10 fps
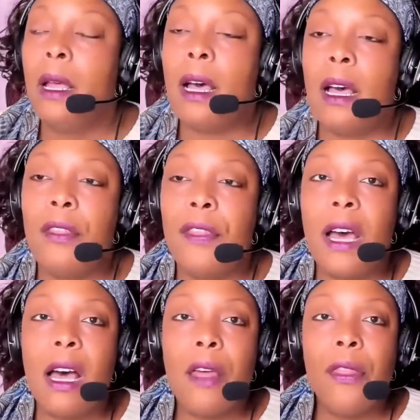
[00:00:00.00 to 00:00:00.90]
The
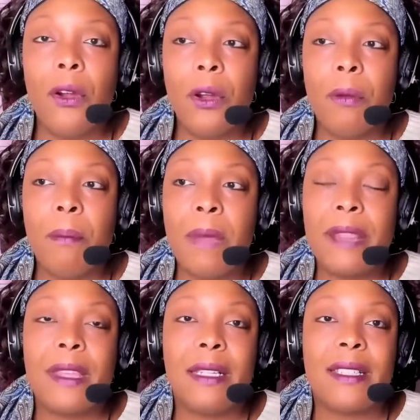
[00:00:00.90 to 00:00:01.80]
other
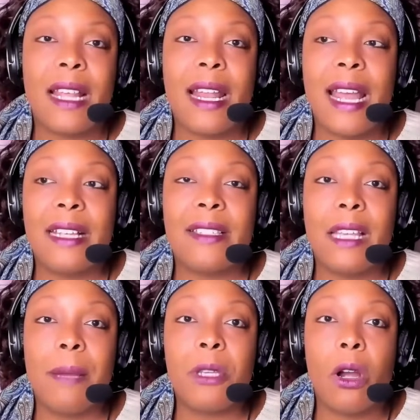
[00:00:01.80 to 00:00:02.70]
methods that I
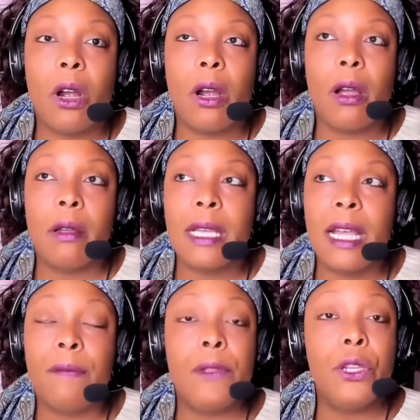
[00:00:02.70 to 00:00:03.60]
accept are
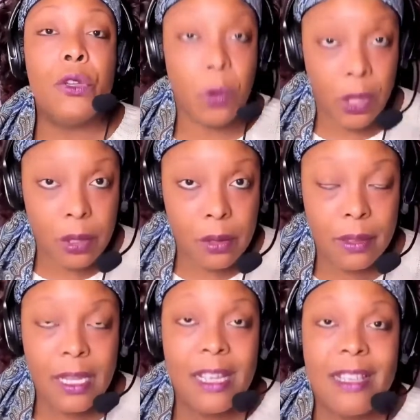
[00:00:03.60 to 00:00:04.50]
kind of newer.
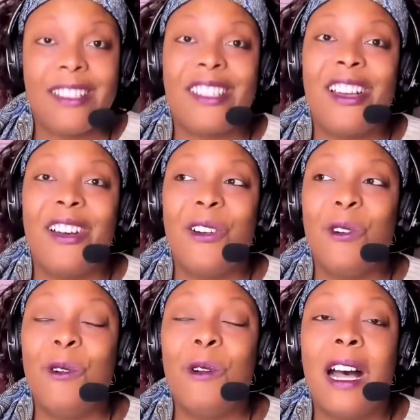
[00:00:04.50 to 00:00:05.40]

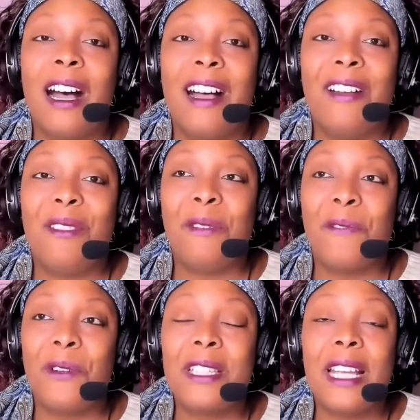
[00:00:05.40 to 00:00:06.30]
So the
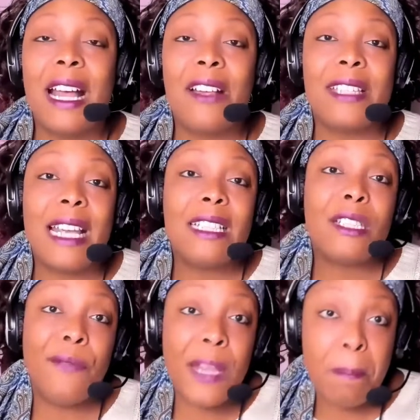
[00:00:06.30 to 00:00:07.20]
first thing I'll say
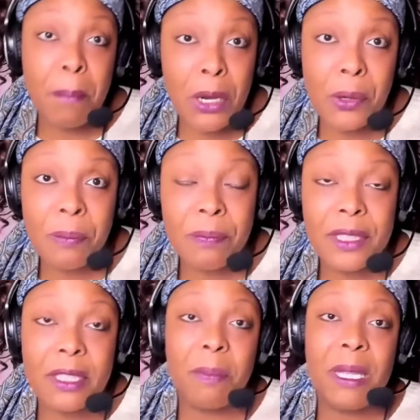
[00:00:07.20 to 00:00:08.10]
is Venmo.
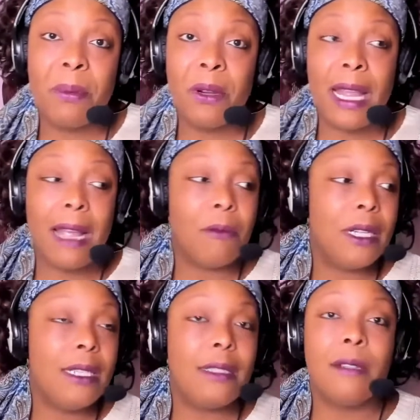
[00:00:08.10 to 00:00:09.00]
So people are like,
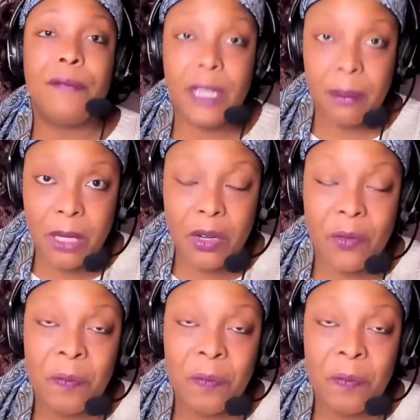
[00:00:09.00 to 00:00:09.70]
"What is a Venmo?"